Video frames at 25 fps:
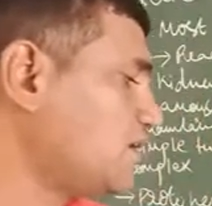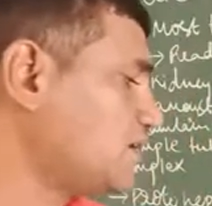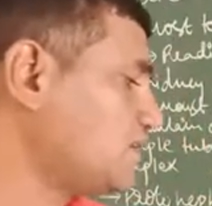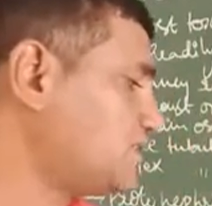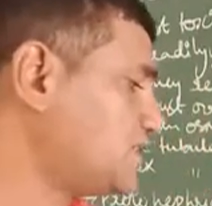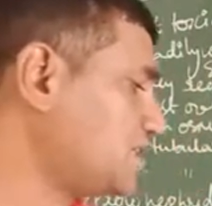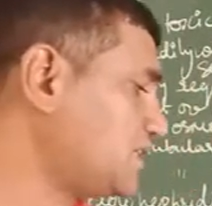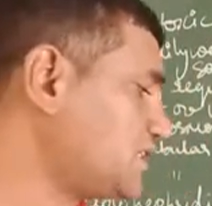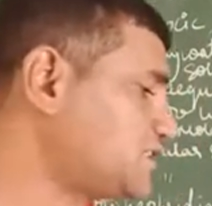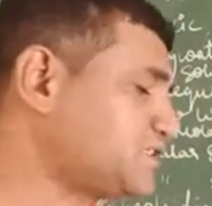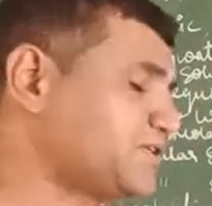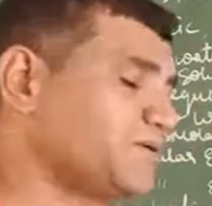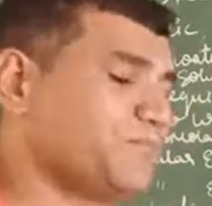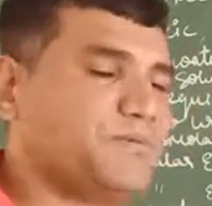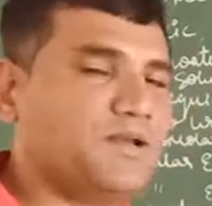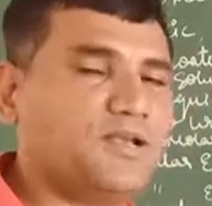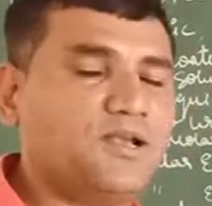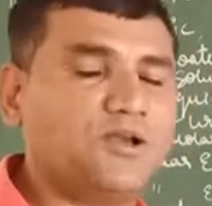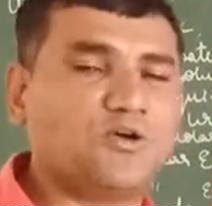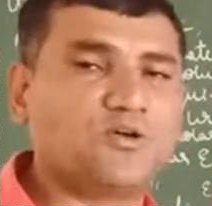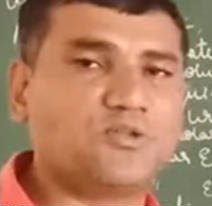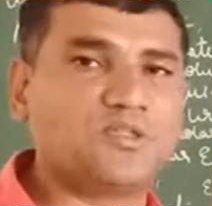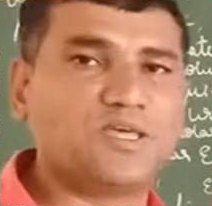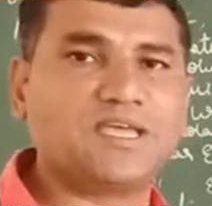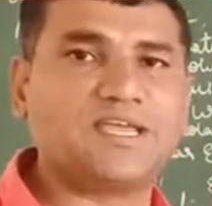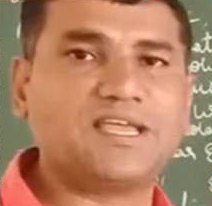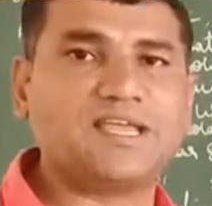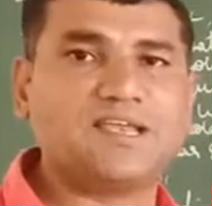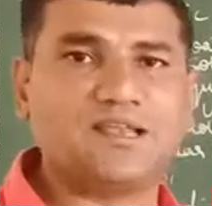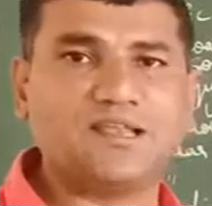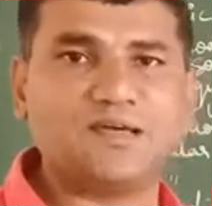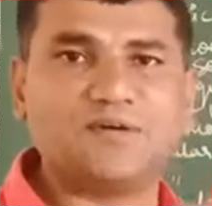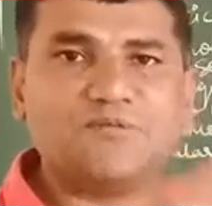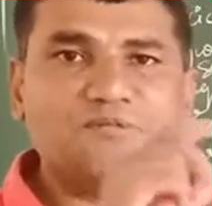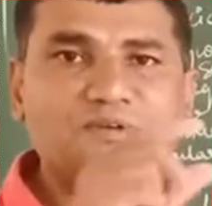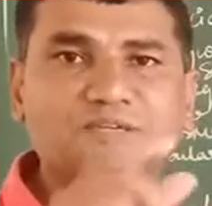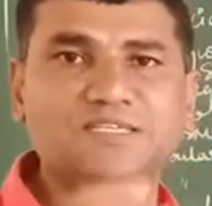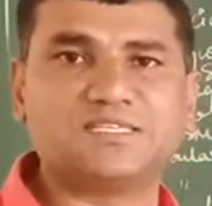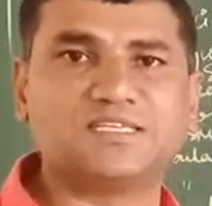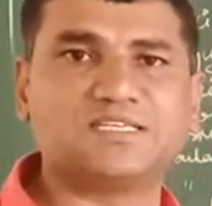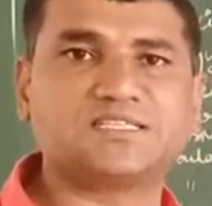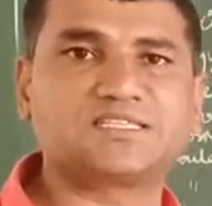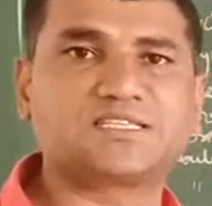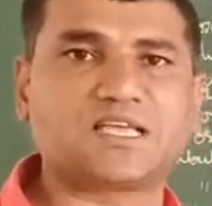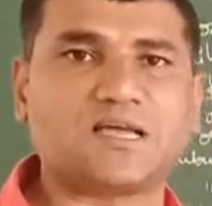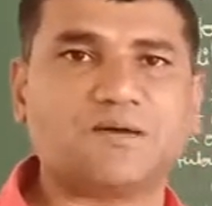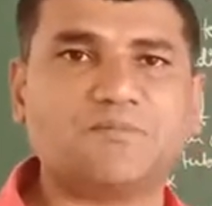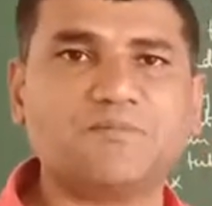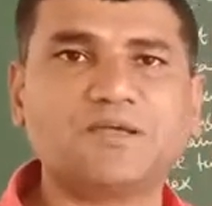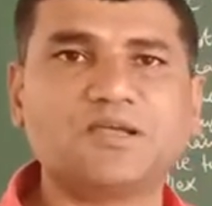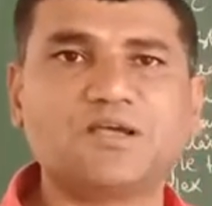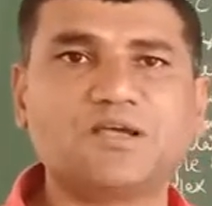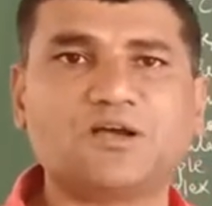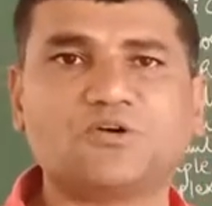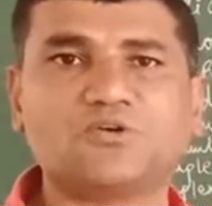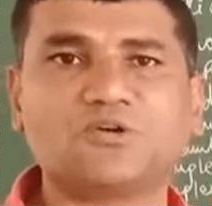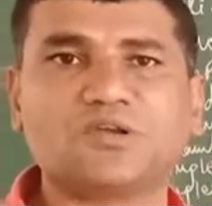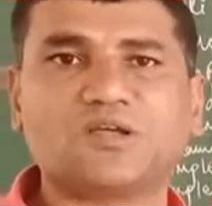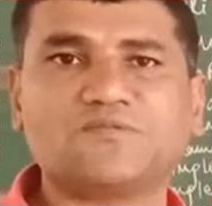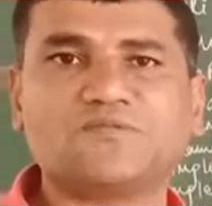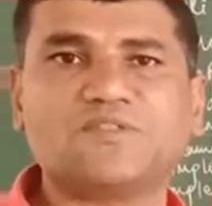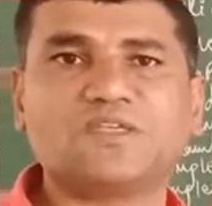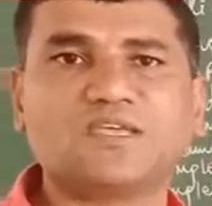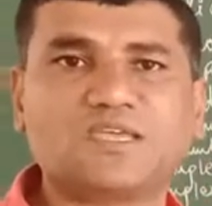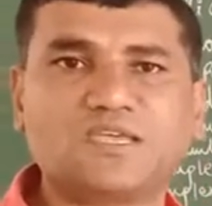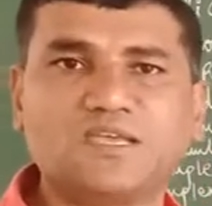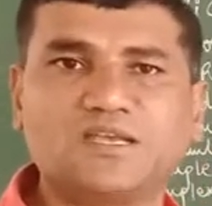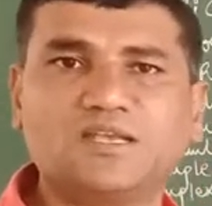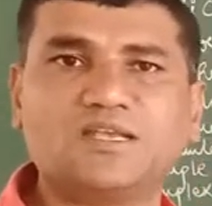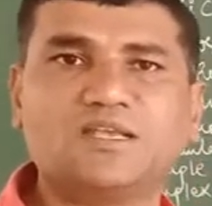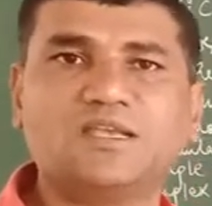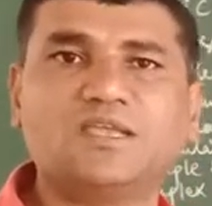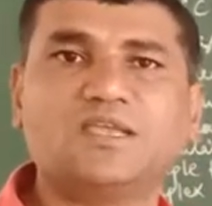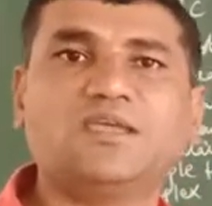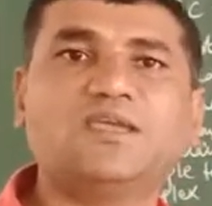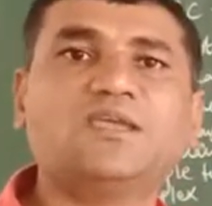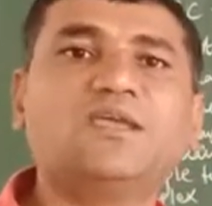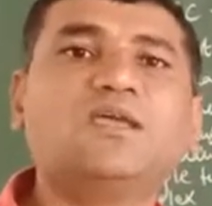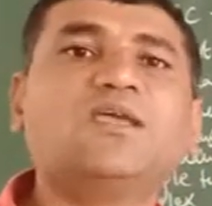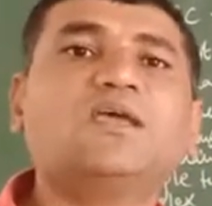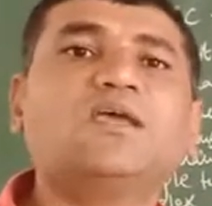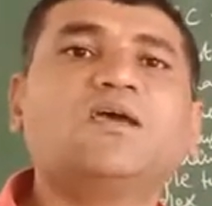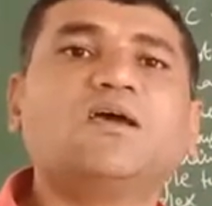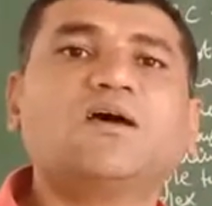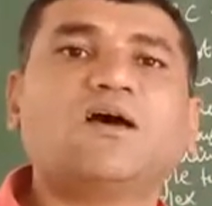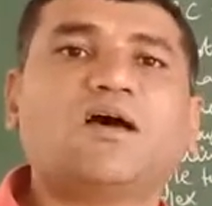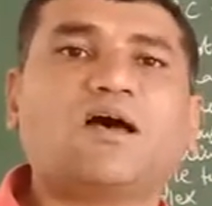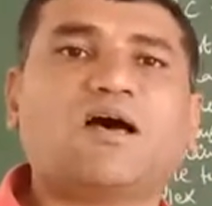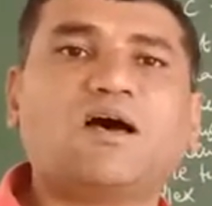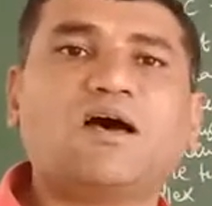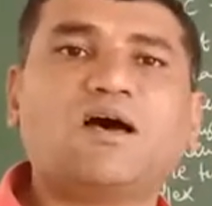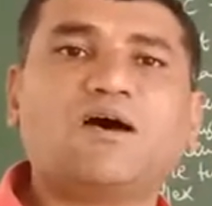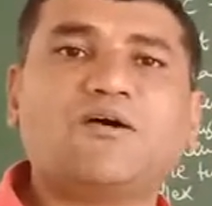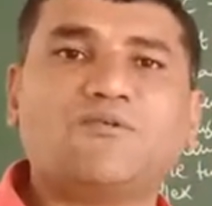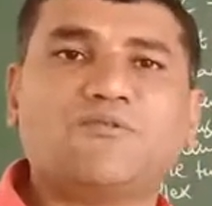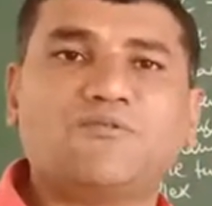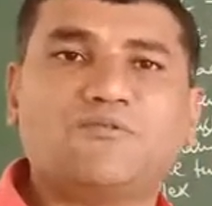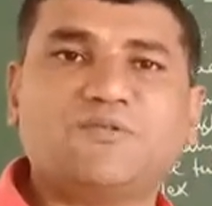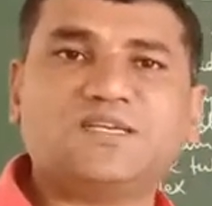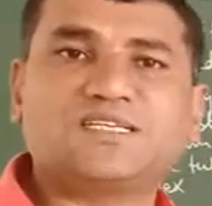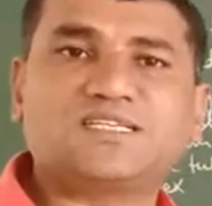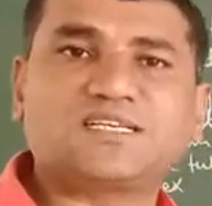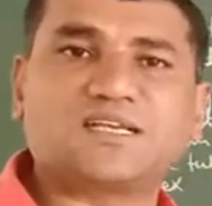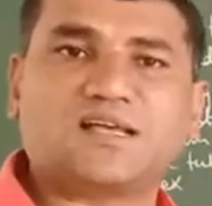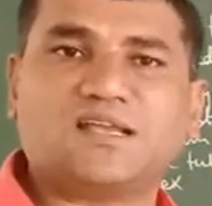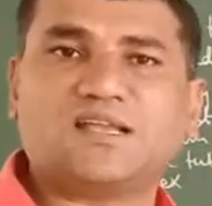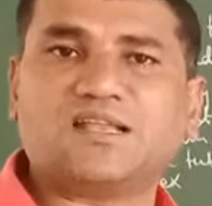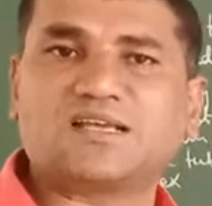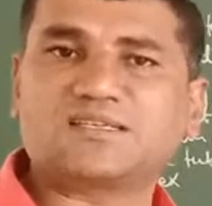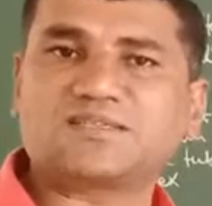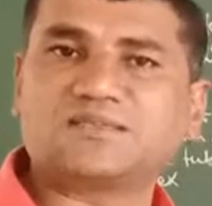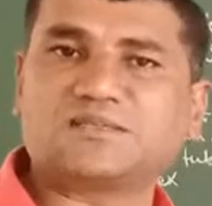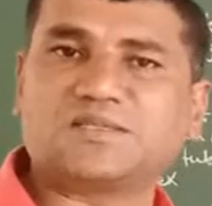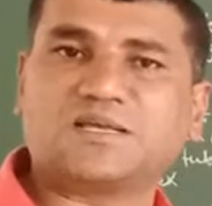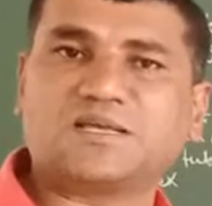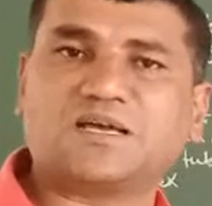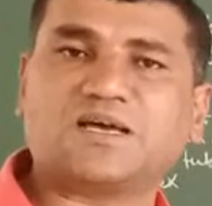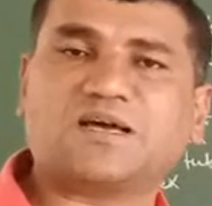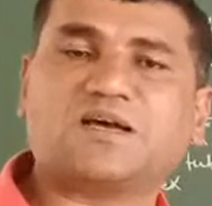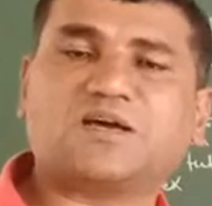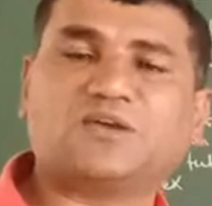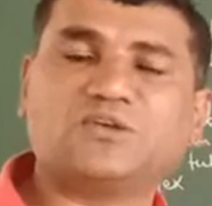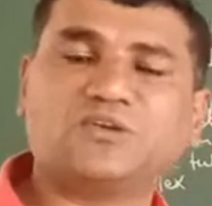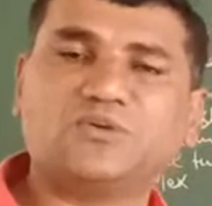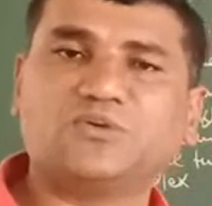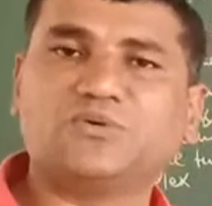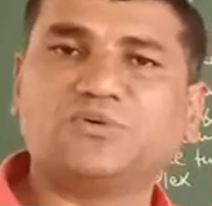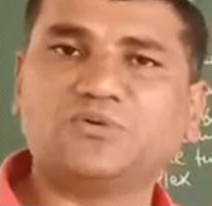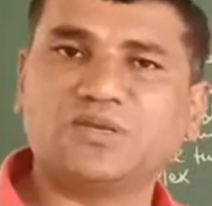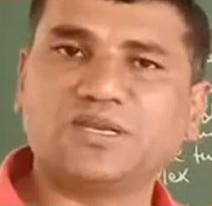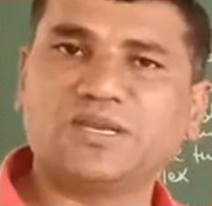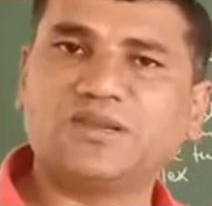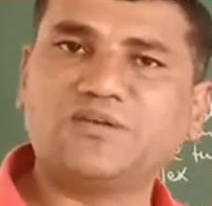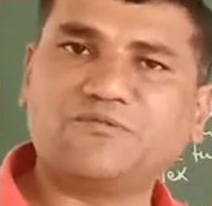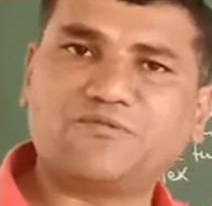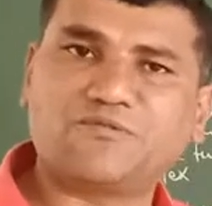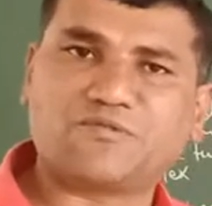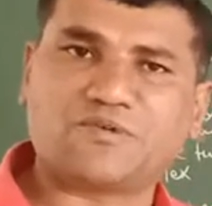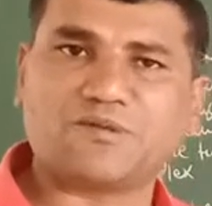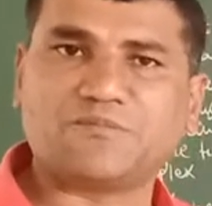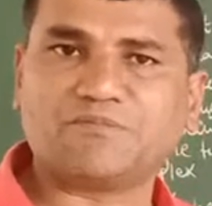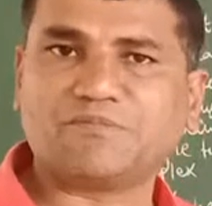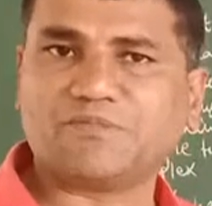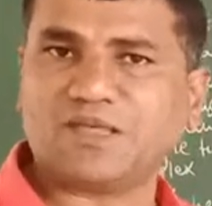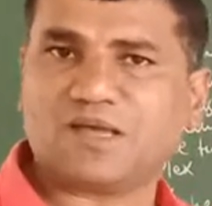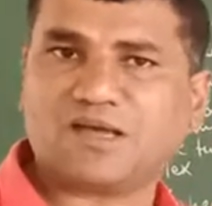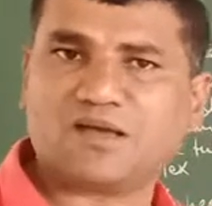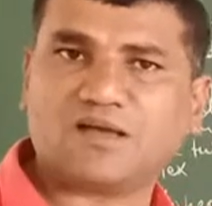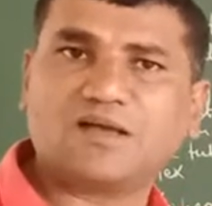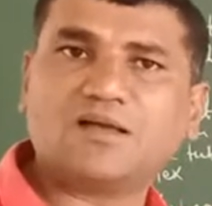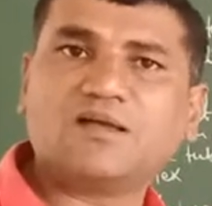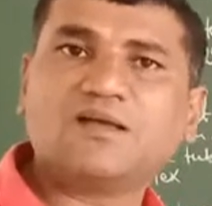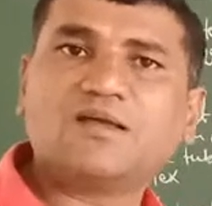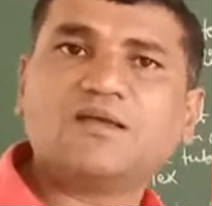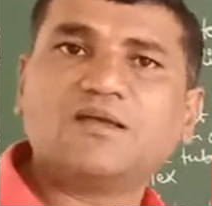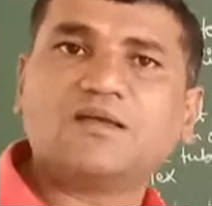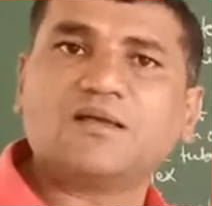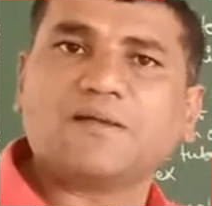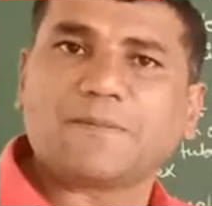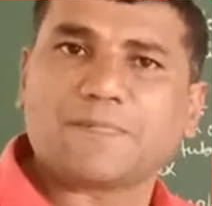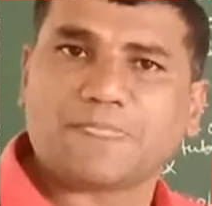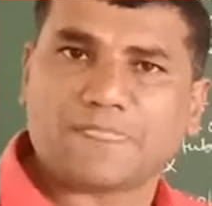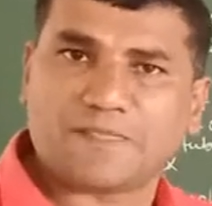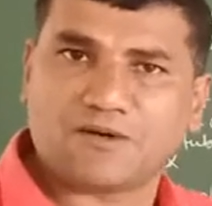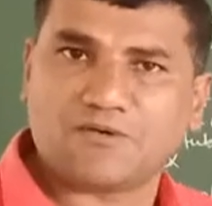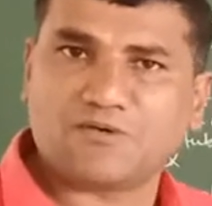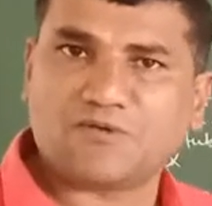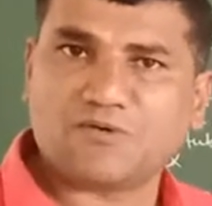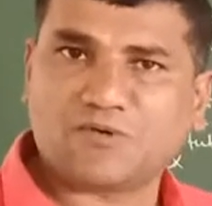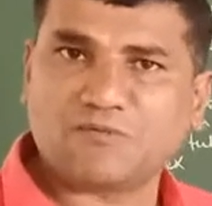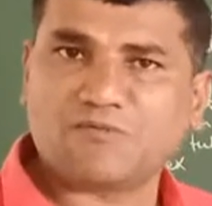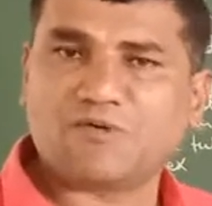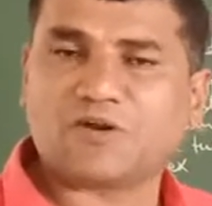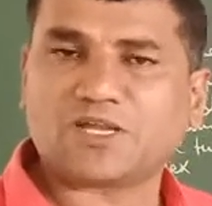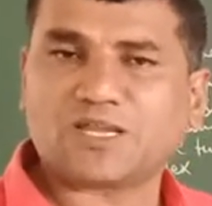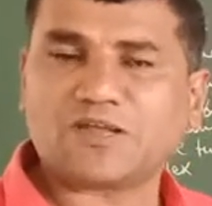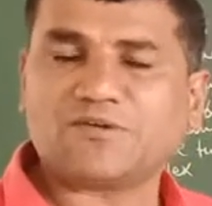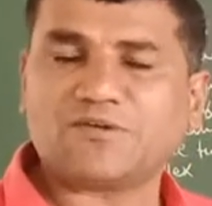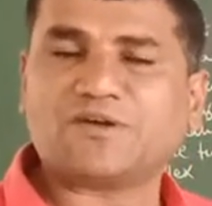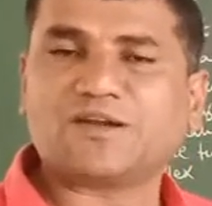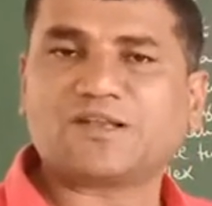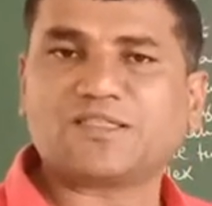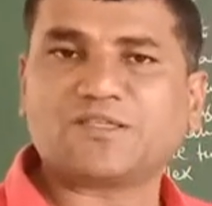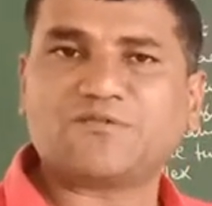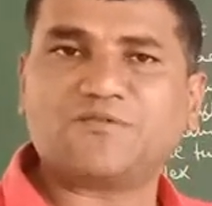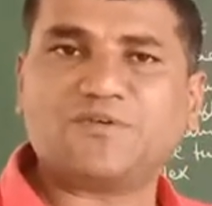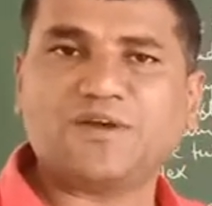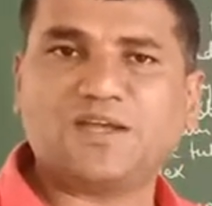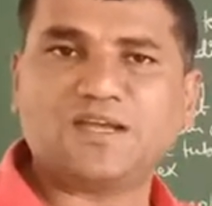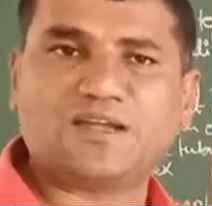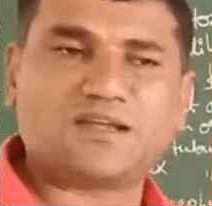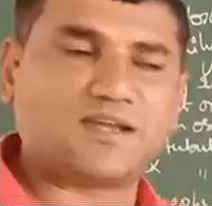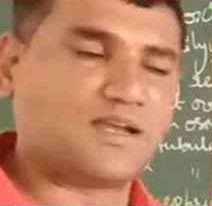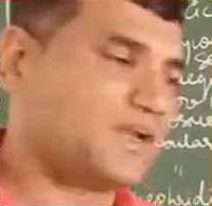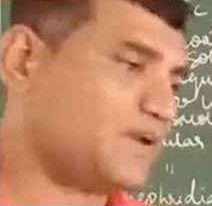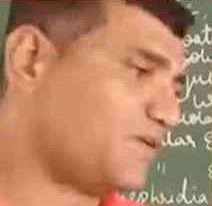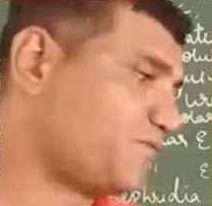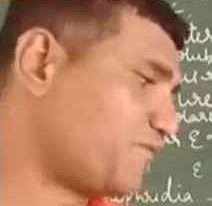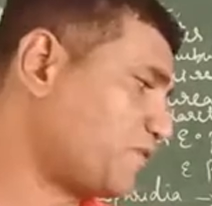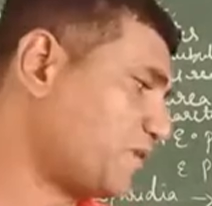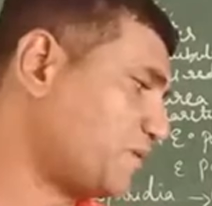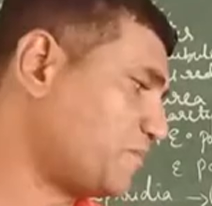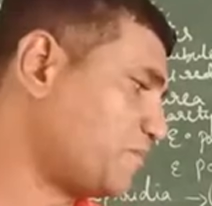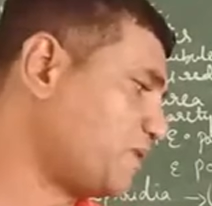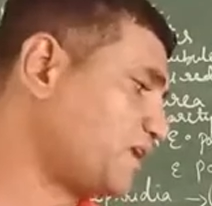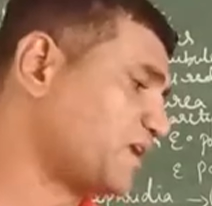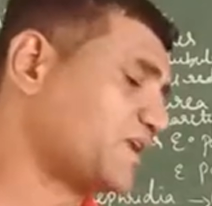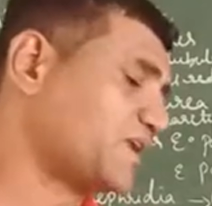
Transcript: just below the hilum, which is coming out of the kidney, which collects the urine from the whatever the filtrate from the